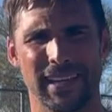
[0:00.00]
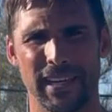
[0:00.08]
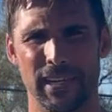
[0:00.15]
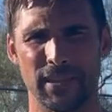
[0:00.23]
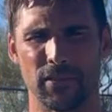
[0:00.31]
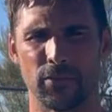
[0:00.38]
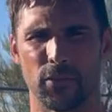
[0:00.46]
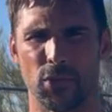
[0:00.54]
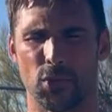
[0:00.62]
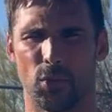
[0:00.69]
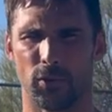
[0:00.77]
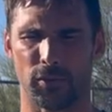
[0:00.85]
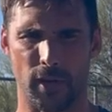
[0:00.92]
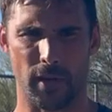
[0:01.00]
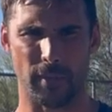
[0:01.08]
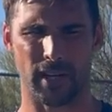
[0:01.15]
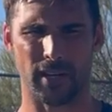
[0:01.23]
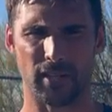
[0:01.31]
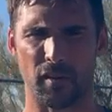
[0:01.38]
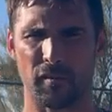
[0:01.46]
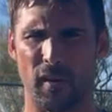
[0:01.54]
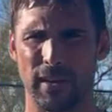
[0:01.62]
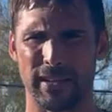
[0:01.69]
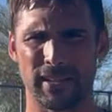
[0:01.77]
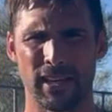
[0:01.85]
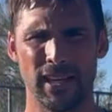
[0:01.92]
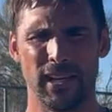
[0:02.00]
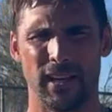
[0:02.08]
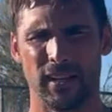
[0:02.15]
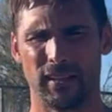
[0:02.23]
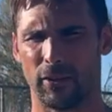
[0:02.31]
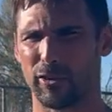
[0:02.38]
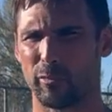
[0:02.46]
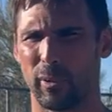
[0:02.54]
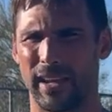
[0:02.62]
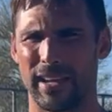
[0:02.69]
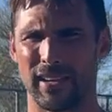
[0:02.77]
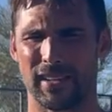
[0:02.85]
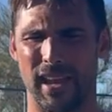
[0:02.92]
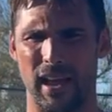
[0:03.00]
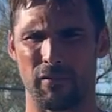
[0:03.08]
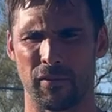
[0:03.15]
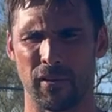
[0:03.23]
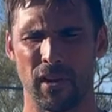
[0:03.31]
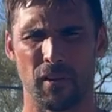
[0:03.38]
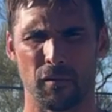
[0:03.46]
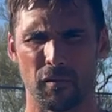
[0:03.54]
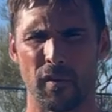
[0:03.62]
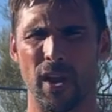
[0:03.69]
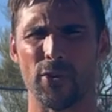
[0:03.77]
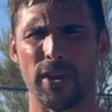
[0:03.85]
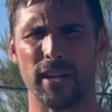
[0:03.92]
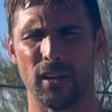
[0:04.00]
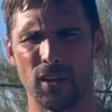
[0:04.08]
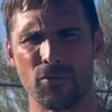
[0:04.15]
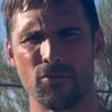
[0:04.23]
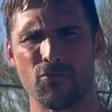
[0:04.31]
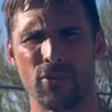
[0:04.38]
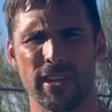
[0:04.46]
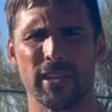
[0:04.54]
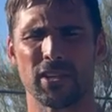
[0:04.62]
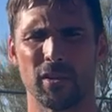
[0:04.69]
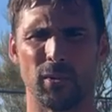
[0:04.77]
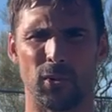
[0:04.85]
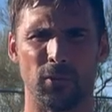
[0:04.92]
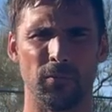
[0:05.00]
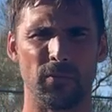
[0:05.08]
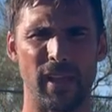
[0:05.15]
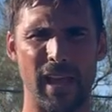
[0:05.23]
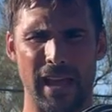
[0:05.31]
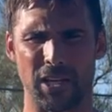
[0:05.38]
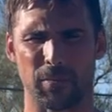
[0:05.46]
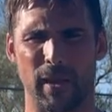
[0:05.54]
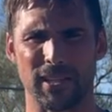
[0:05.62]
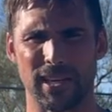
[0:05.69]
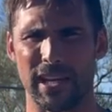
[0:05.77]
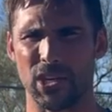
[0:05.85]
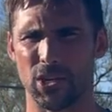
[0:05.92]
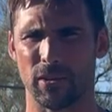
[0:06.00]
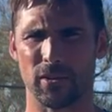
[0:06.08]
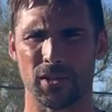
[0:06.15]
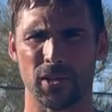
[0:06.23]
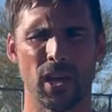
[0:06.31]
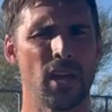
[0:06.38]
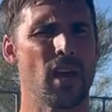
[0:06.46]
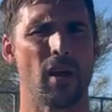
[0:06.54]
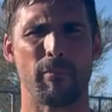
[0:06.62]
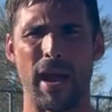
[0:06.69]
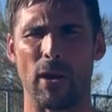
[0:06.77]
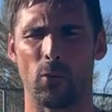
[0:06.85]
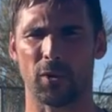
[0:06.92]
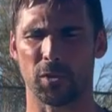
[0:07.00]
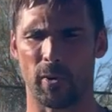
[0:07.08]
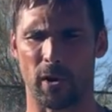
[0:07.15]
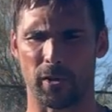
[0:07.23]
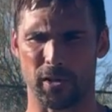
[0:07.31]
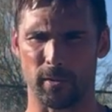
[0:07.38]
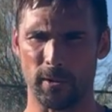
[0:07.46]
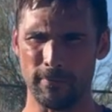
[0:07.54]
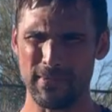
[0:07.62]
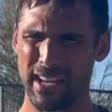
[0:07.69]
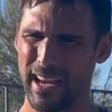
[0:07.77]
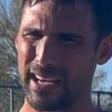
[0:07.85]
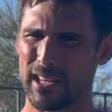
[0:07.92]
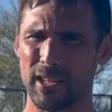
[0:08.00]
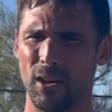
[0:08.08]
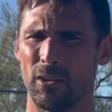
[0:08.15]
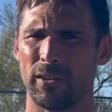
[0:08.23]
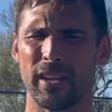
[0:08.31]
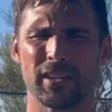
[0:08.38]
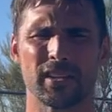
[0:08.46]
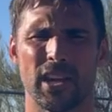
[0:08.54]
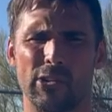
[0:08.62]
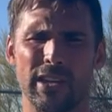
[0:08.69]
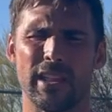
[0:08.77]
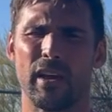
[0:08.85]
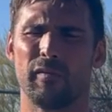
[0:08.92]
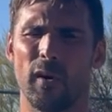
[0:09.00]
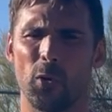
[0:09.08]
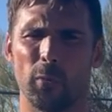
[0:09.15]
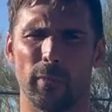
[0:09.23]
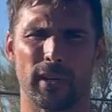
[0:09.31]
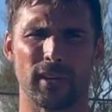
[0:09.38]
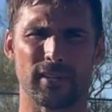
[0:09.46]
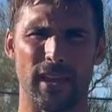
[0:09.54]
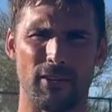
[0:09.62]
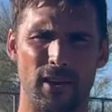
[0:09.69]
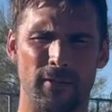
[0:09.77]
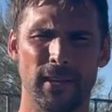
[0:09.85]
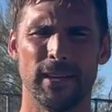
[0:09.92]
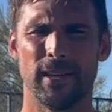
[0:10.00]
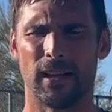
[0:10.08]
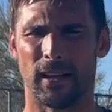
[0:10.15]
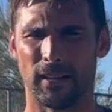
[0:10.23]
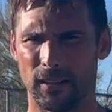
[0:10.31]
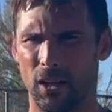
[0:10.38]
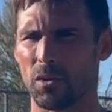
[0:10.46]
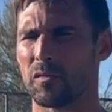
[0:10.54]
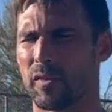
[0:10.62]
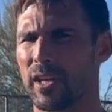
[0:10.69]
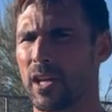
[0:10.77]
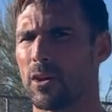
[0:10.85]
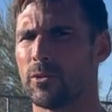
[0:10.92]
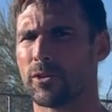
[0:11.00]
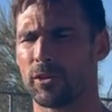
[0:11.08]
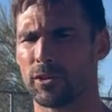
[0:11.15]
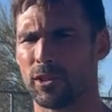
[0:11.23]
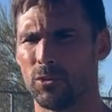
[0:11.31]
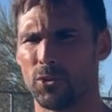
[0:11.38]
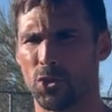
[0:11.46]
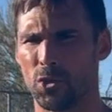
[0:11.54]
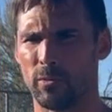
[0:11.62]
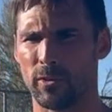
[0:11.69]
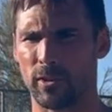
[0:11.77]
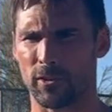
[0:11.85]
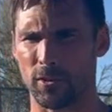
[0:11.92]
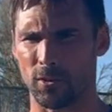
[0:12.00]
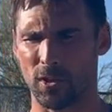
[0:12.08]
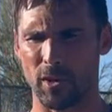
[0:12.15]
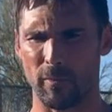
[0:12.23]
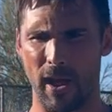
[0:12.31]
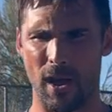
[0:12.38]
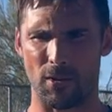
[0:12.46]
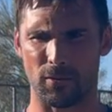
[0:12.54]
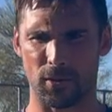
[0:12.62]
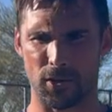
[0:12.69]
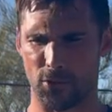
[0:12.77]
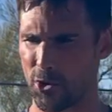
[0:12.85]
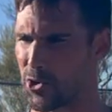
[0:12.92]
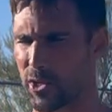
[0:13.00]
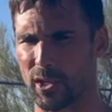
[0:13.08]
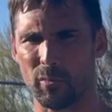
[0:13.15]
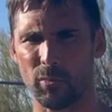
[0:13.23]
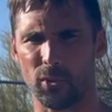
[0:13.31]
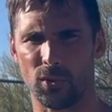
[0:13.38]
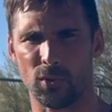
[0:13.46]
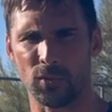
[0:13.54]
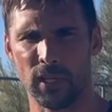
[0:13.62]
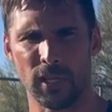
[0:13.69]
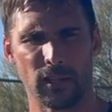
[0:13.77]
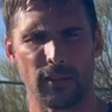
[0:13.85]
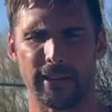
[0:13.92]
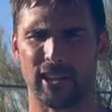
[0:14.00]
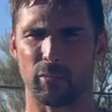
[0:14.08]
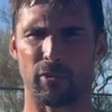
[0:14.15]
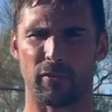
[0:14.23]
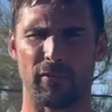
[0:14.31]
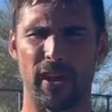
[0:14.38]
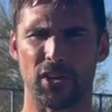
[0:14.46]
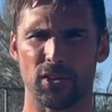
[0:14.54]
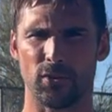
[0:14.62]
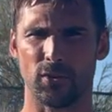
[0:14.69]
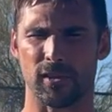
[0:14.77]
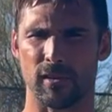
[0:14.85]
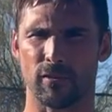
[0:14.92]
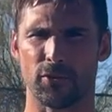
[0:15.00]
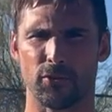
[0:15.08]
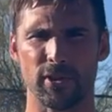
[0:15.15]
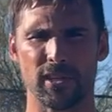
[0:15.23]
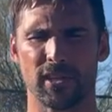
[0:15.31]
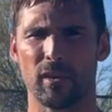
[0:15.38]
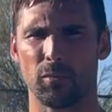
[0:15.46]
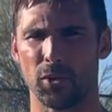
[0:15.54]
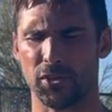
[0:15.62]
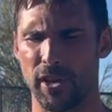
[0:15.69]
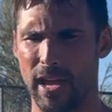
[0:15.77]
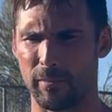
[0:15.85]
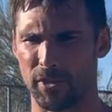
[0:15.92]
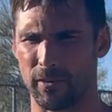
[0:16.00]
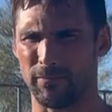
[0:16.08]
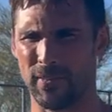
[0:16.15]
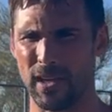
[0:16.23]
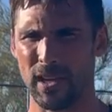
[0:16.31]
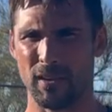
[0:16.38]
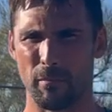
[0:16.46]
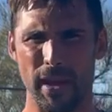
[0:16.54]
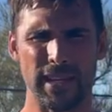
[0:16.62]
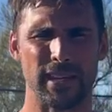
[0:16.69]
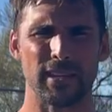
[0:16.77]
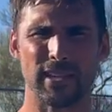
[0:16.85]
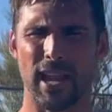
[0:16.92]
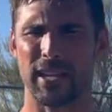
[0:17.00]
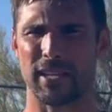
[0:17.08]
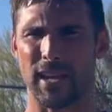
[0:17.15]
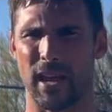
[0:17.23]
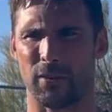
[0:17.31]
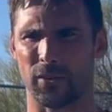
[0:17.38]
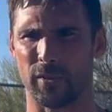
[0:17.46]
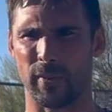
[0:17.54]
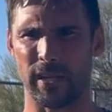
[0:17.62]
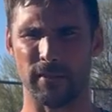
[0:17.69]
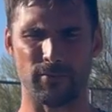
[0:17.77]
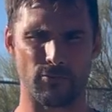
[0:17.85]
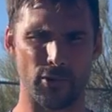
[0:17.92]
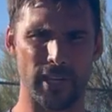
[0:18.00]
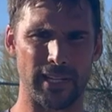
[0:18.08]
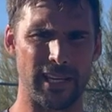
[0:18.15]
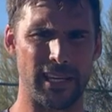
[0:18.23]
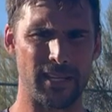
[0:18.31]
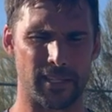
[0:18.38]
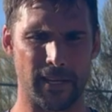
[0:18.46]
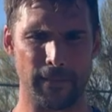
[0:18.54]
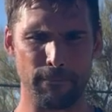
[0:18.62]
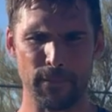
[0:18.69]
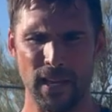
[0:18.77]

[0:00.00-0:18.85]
in the short term. Because I find a lot of players have very unreasonable expectations about what's possible. And it's not necessarily their fault, because there are a lot of videos on YouTube that talk about crushing the ball like the professionals in three simple steps and making tennis out to be really easy.